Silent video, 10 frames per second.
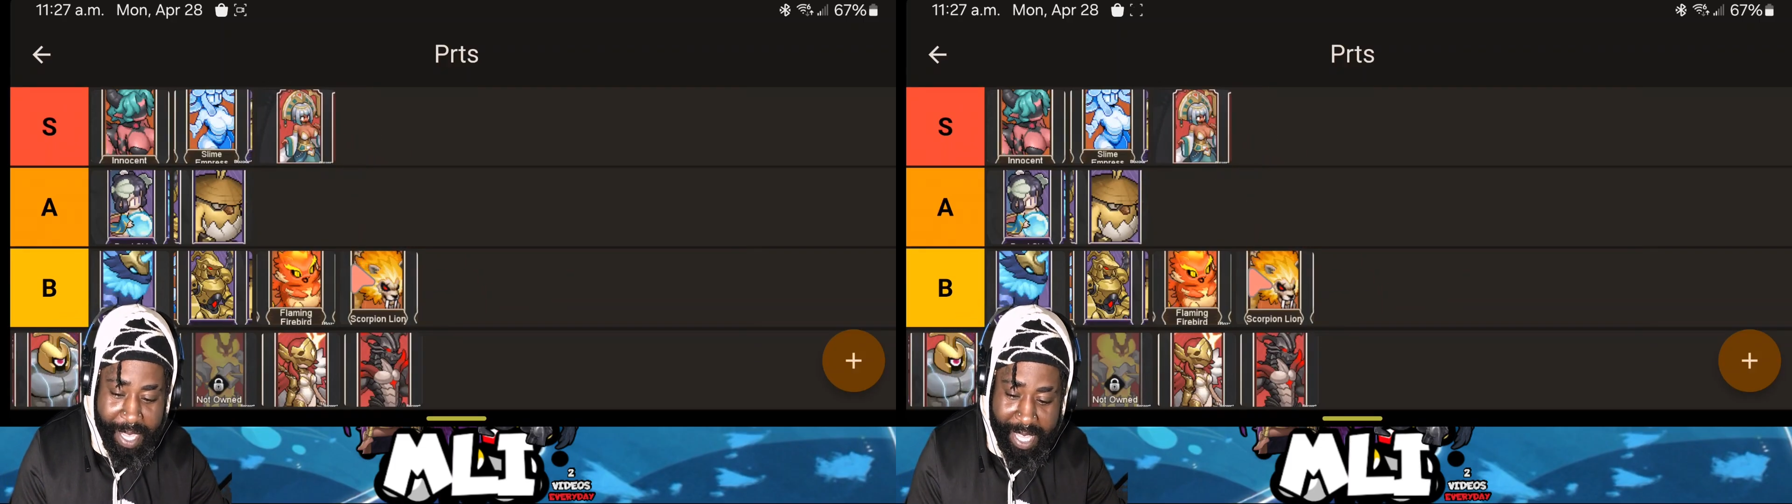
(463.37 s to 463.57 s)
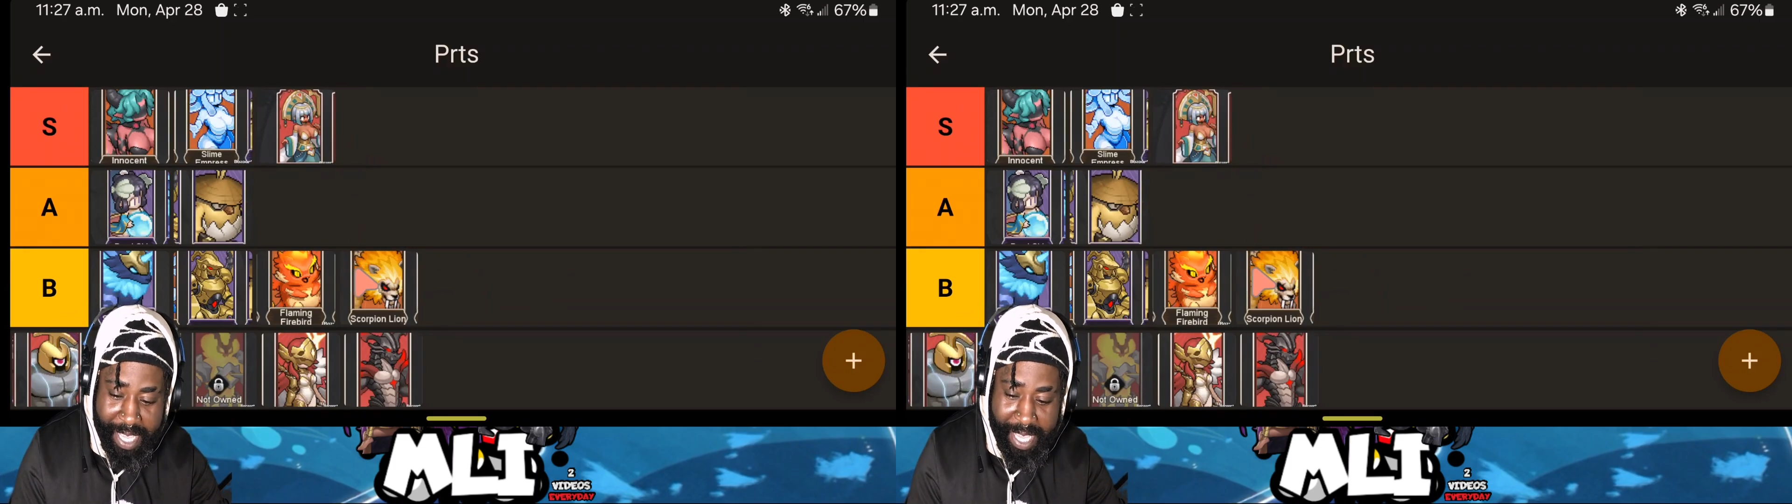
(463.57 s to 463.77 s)

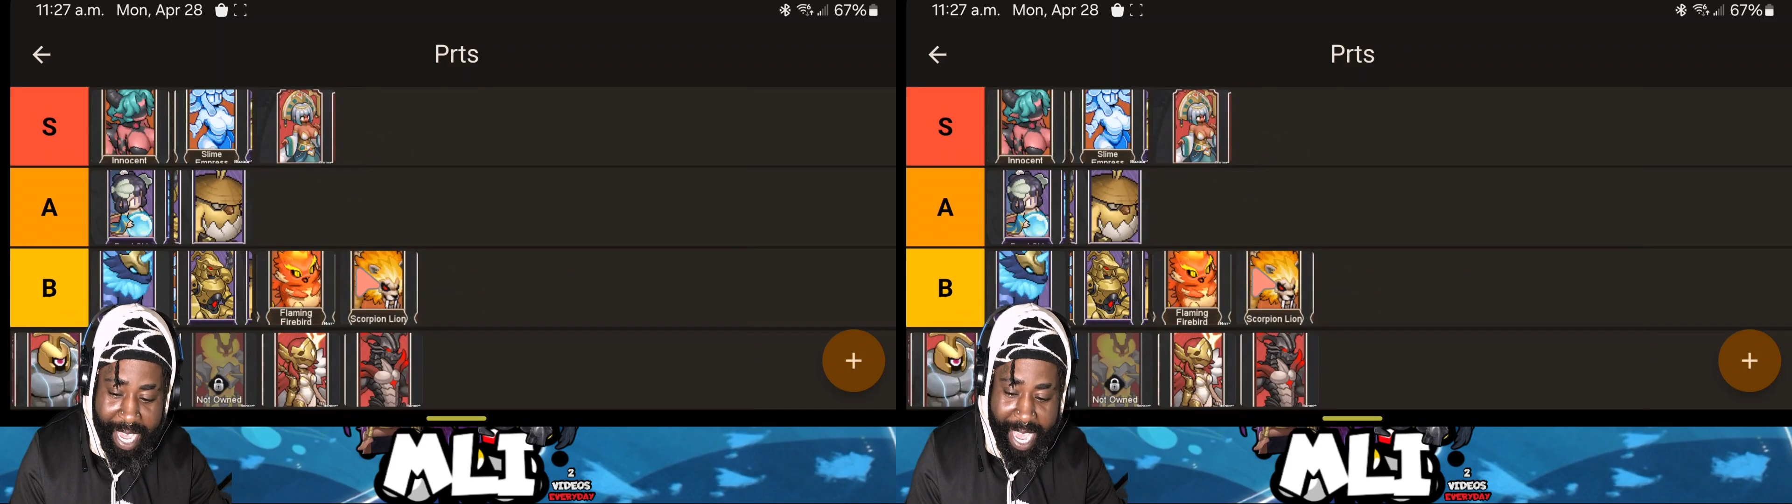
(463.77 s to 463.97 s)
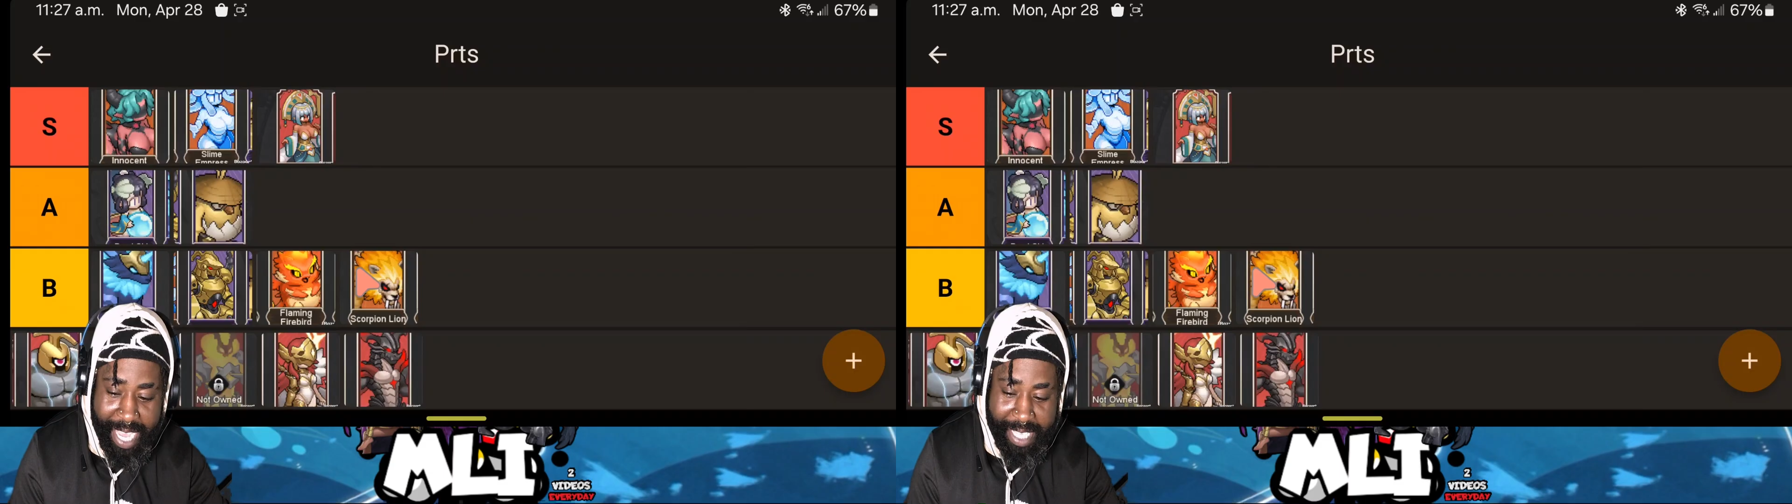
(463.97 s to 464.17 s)
the
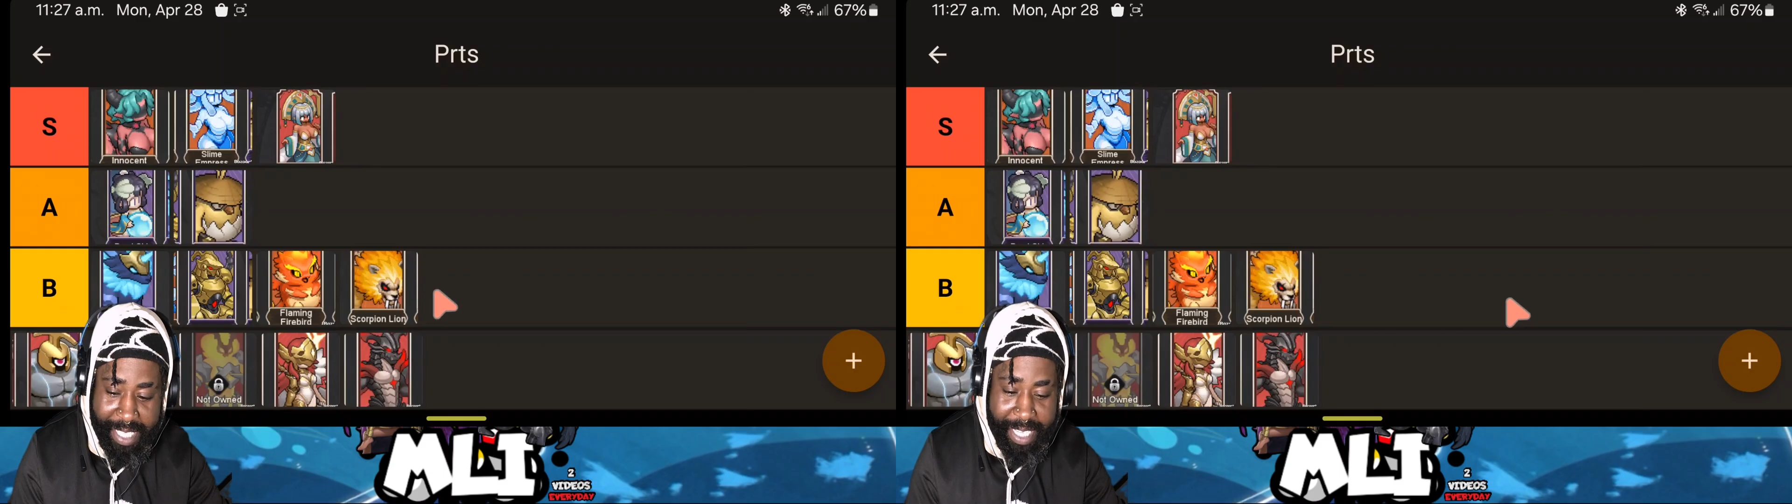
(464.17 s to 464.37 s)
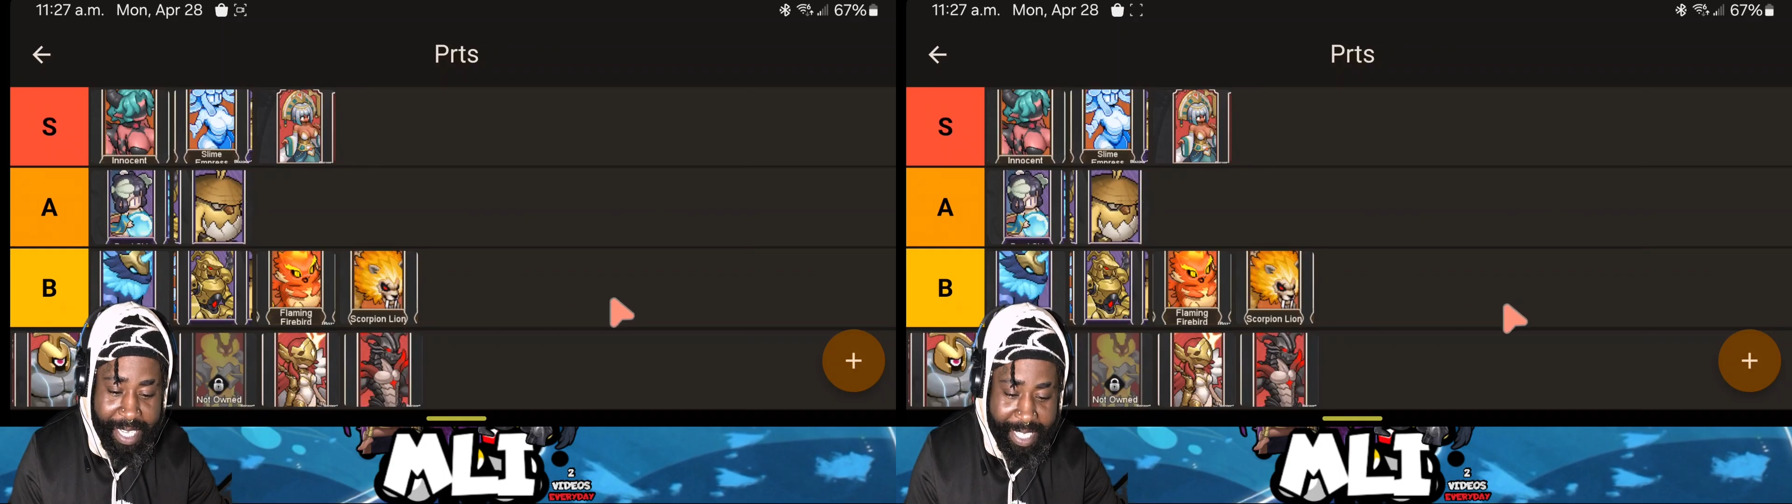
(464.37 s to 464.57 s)

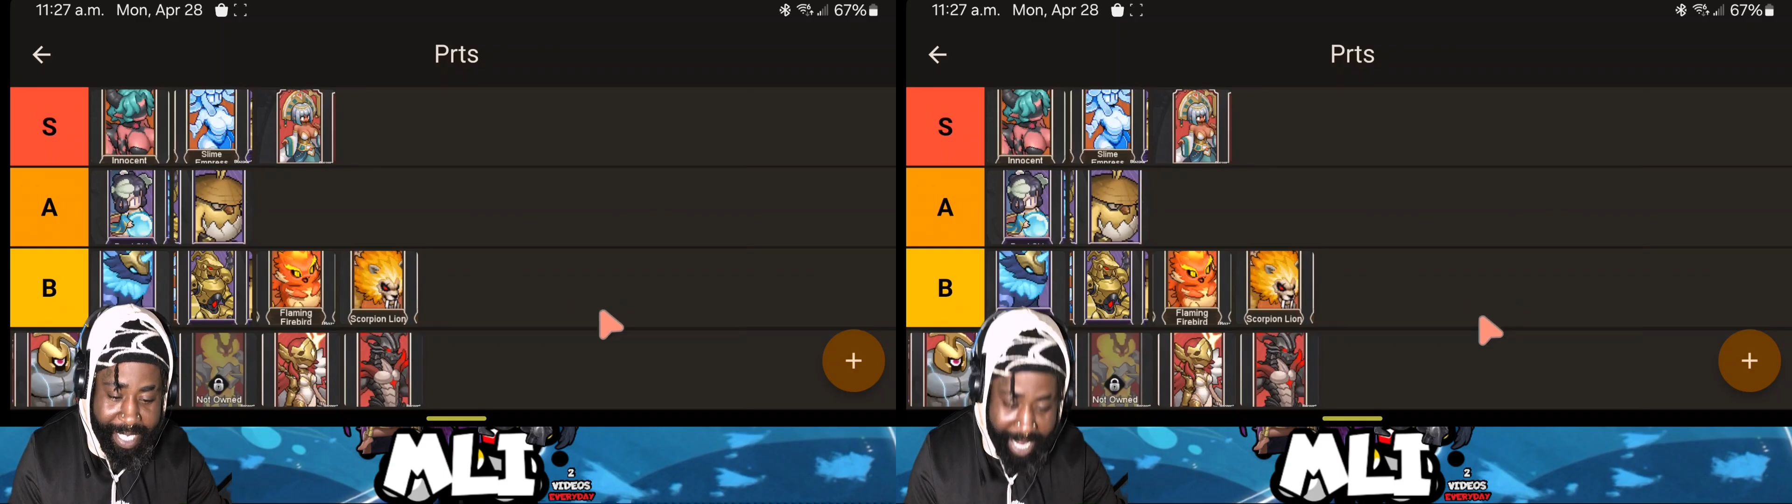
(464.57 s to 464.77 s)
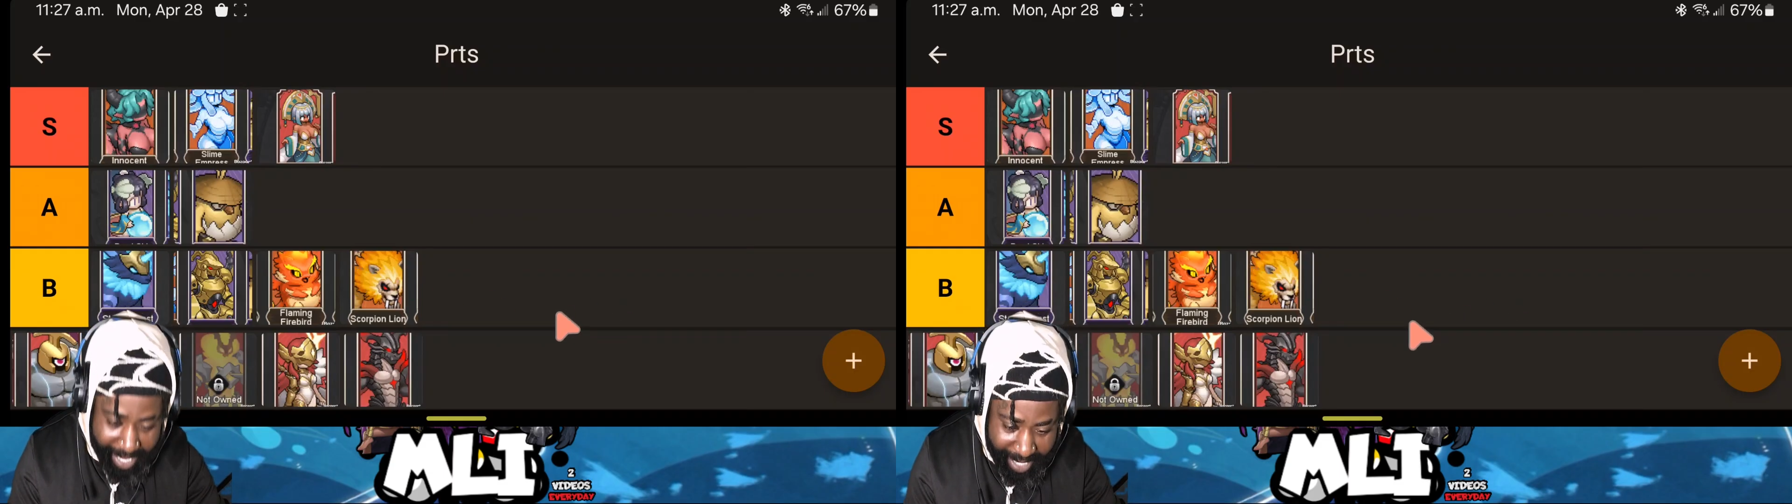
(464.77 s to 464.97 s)
S
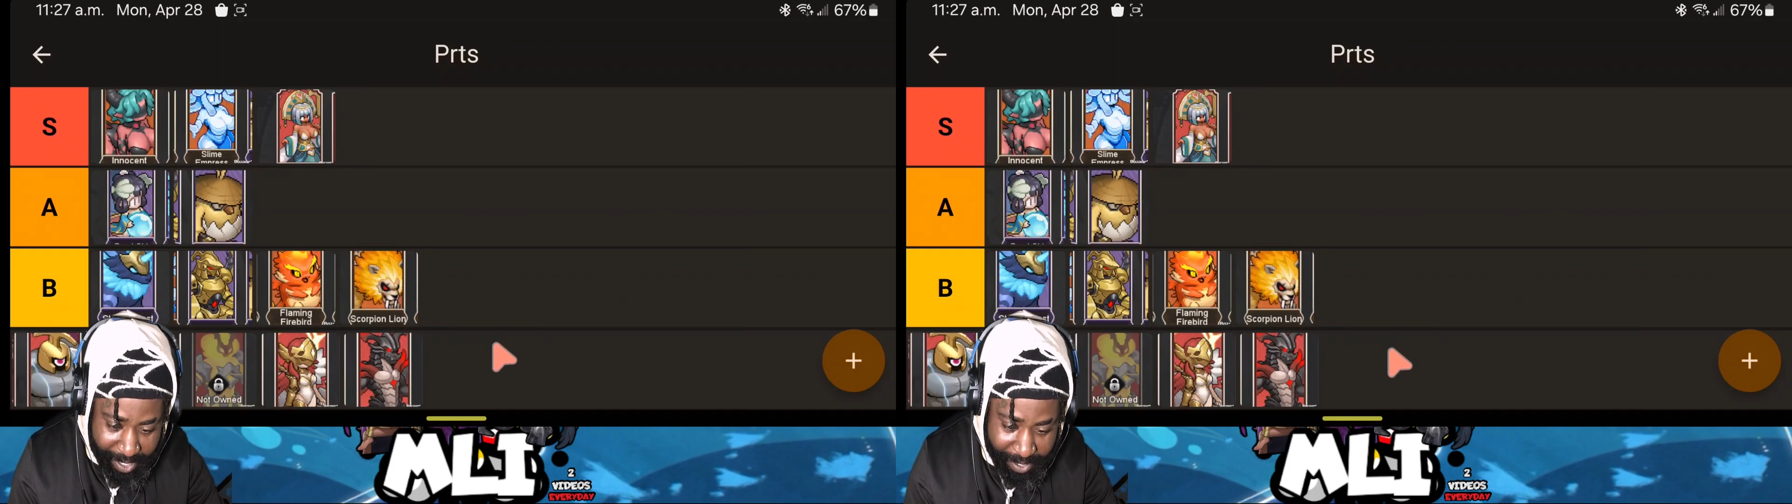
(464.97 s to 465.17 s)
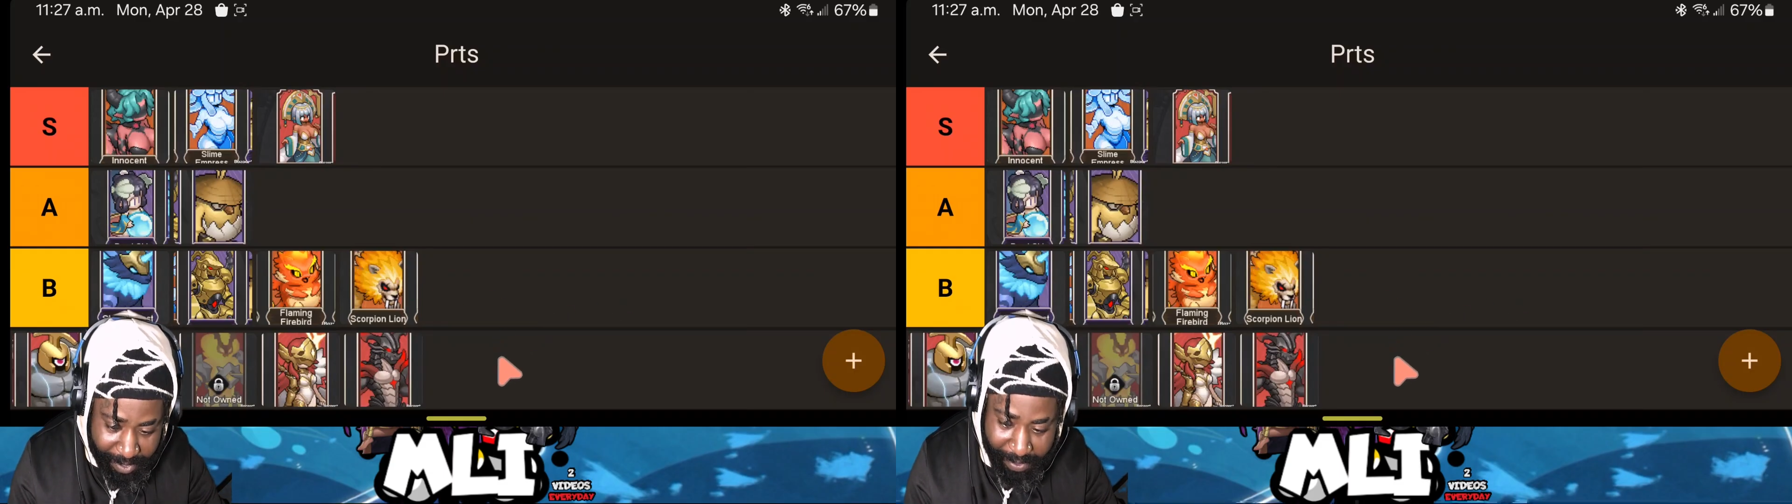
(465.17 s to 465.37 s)
tier.